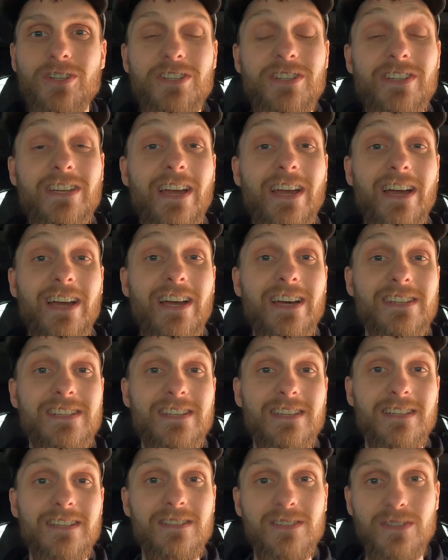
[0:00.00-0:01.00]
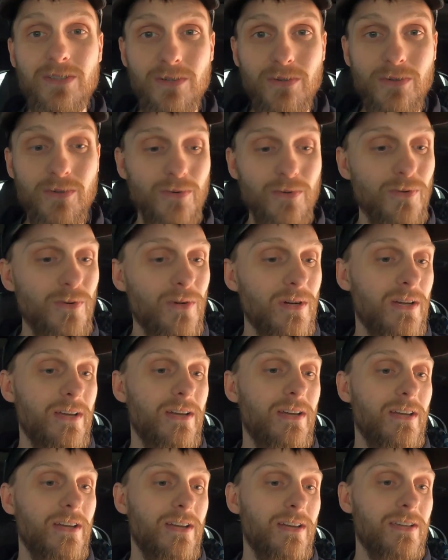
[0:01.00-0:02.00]
she has a 2
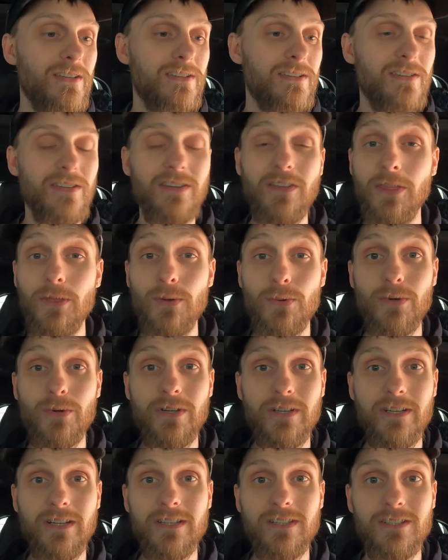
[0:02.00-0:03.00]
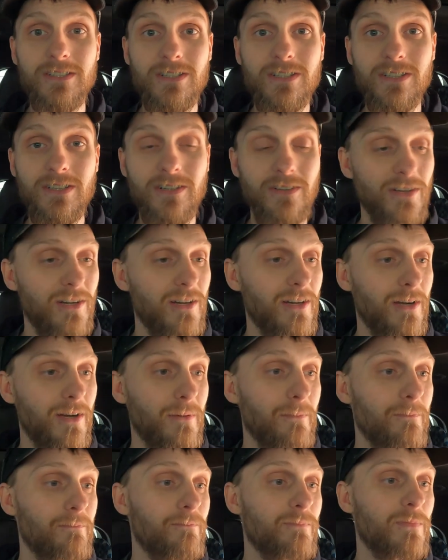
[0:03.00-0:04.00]
to 3 inch
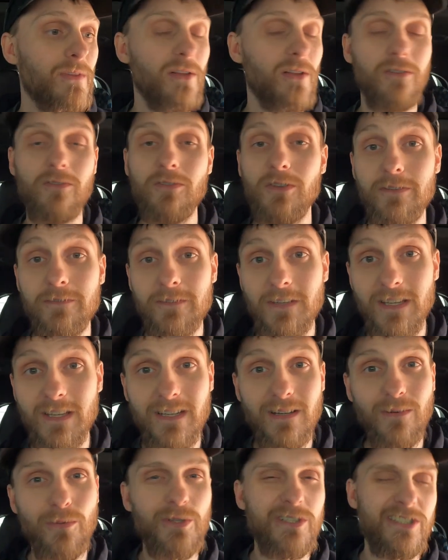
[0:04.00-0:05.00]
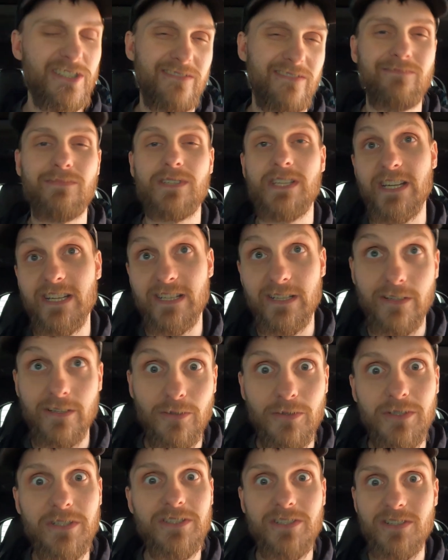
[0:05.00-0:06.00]
lift kit, which
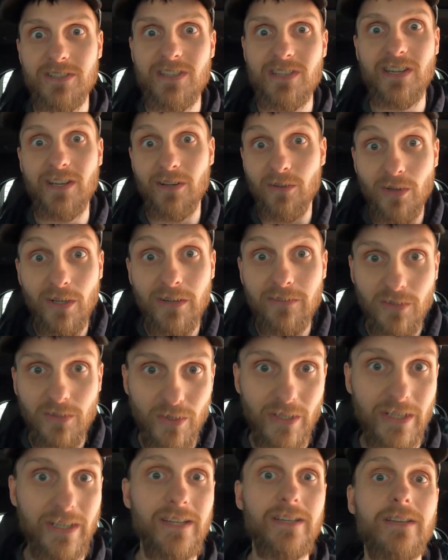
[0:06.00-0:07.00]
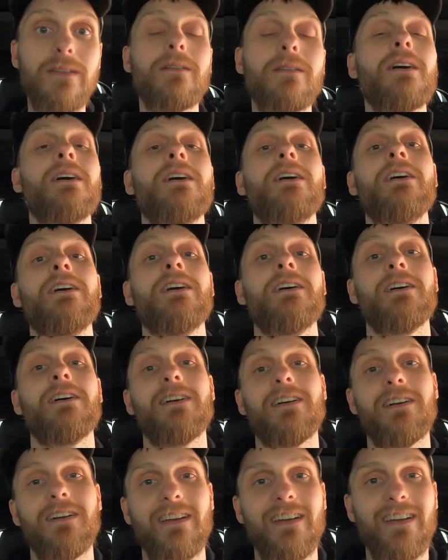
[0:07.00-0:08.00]
technically is just like a leveling kit,
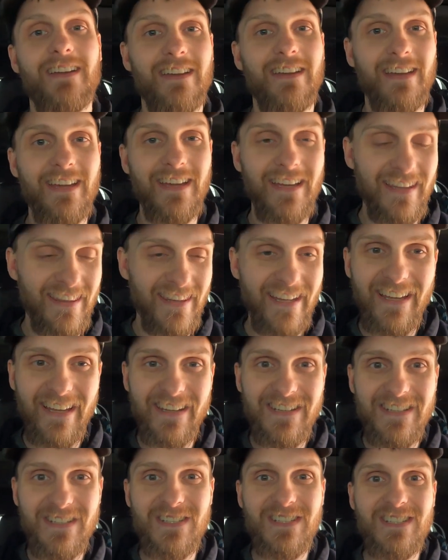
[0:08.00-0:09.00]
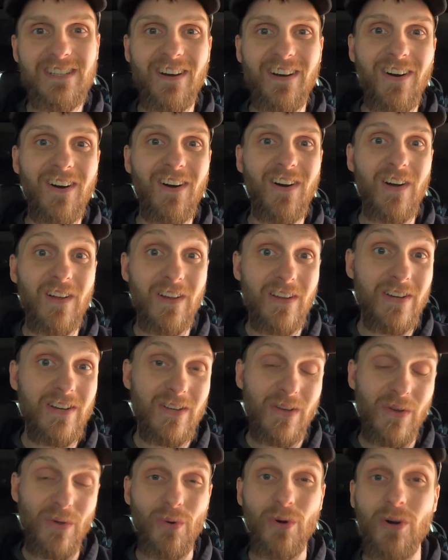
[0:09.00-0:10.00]
and that is on
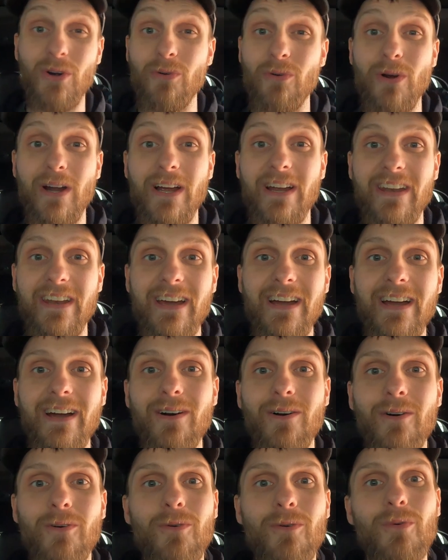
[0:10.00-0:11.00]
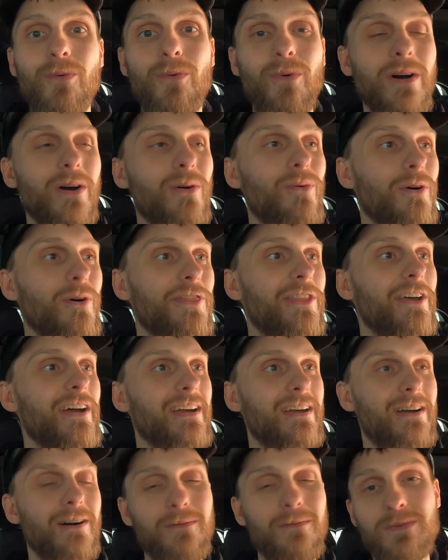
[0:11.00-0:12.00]
Dora right now. Well, what
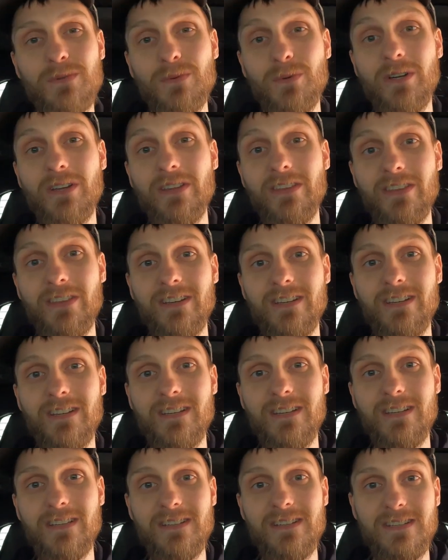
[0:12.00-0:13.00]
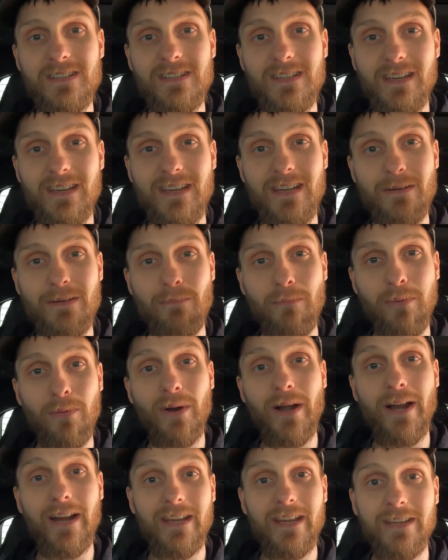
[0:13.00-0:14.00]
that comes with is a
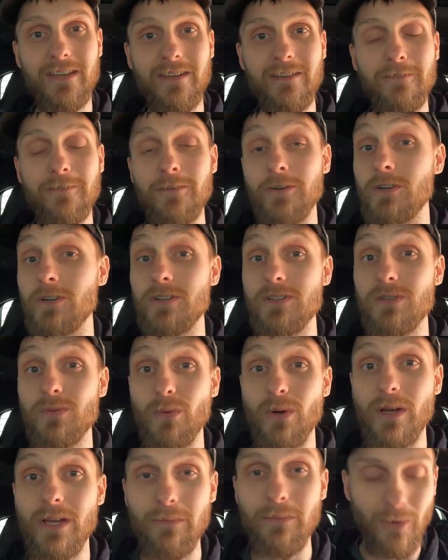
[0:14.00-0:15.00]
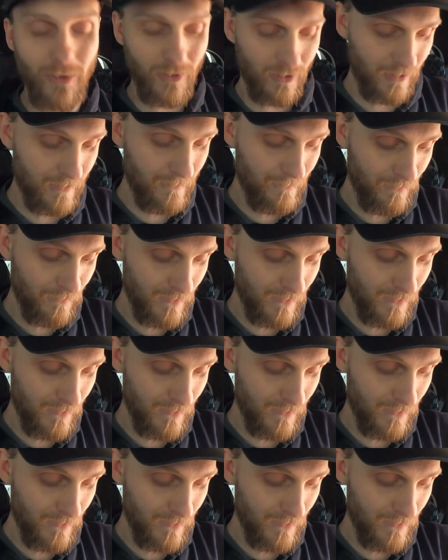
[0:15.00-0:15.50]
bracket for your sway bar,